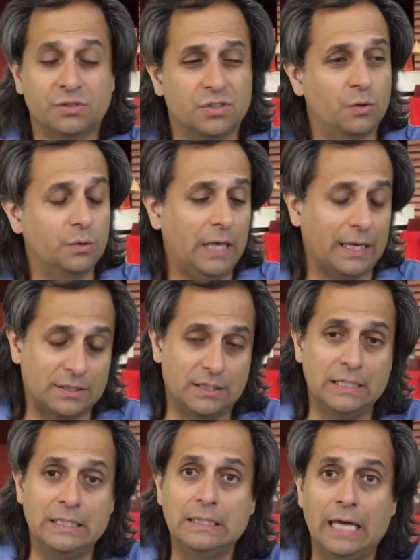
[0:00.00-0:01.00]
So
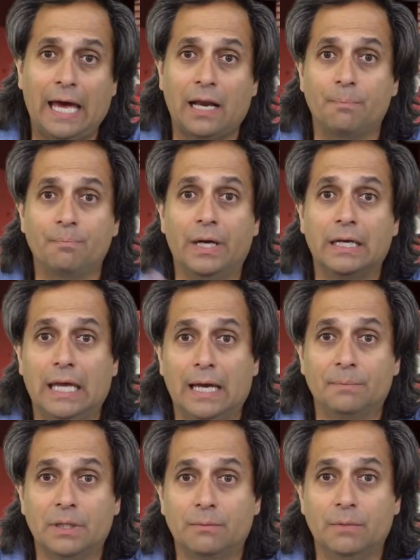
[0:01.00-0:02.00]
yes, he had a
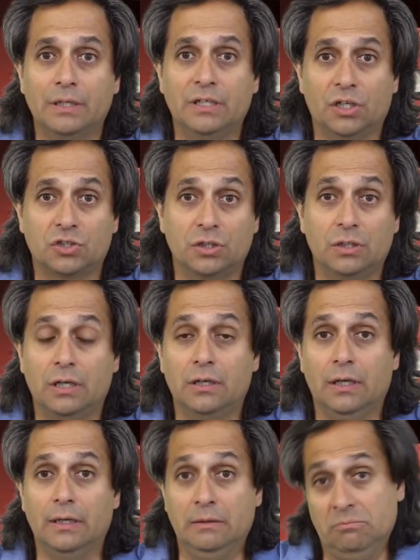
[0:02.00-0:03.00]
gambling addiction
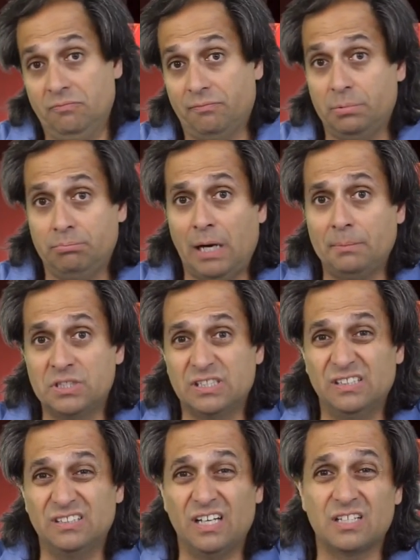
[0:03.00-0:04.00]
and probably
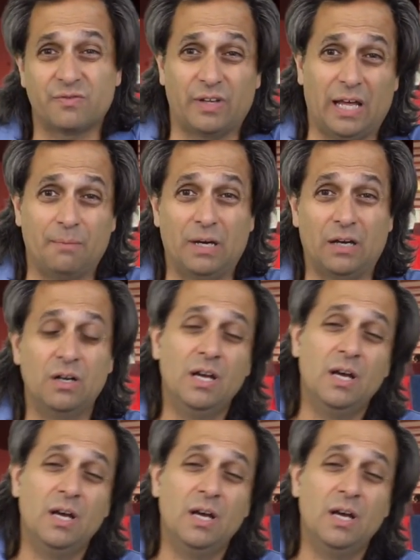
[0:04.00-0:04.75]
still does for that matter.